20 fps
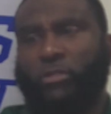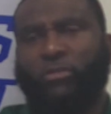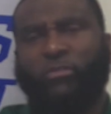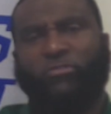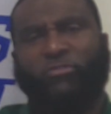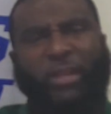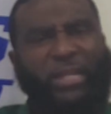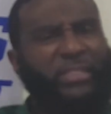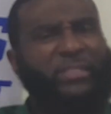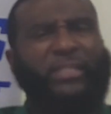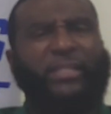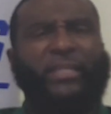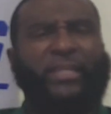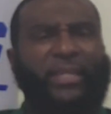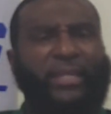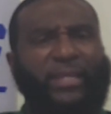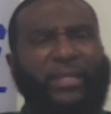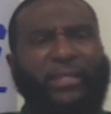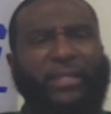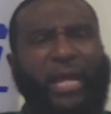rate the
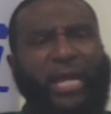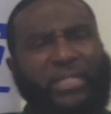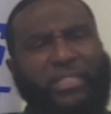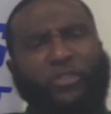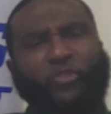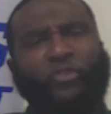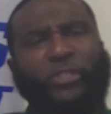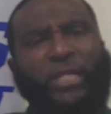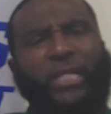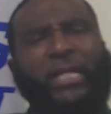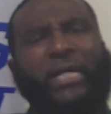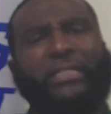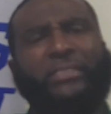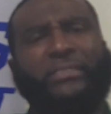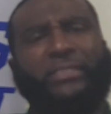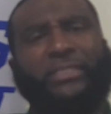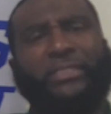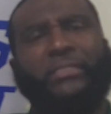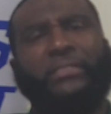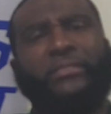kid. How do you think I
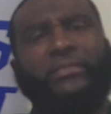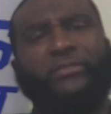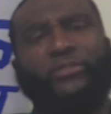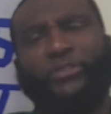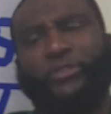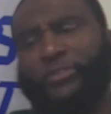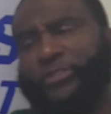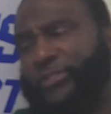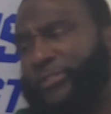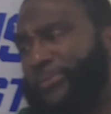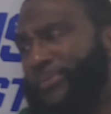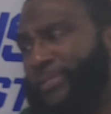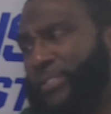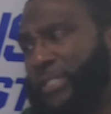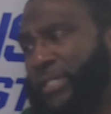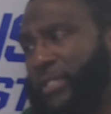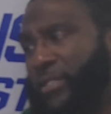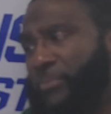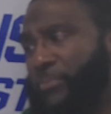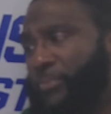did? You know what I'm
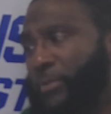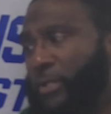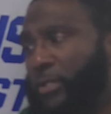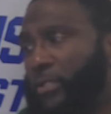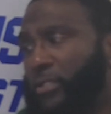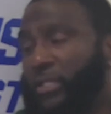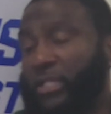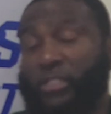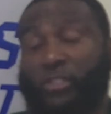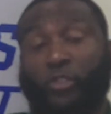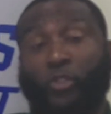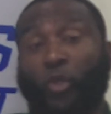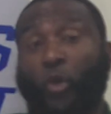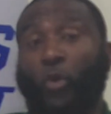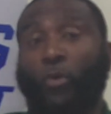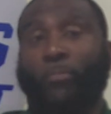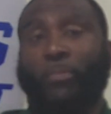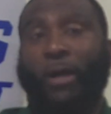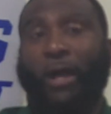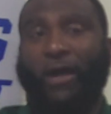saying? But it's
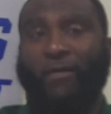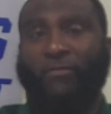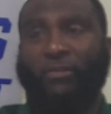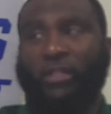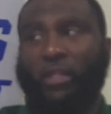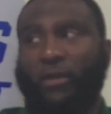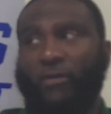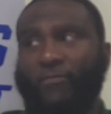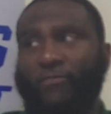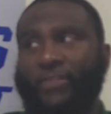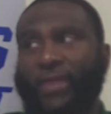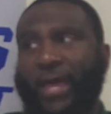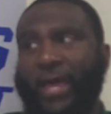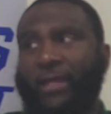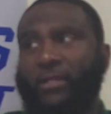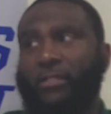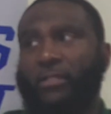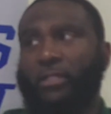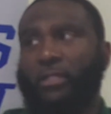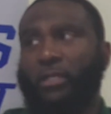dope. I've loved
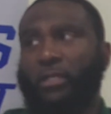that.